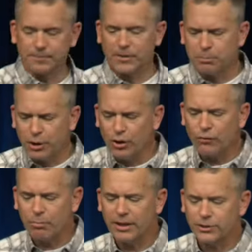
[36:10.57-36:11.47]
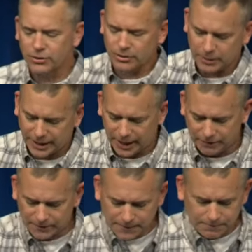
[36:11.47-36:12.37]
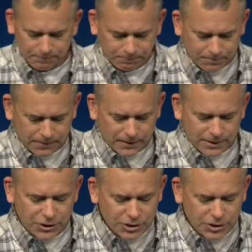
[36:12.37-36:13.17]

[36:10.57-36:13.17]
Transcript: This beautiful picture that we have. This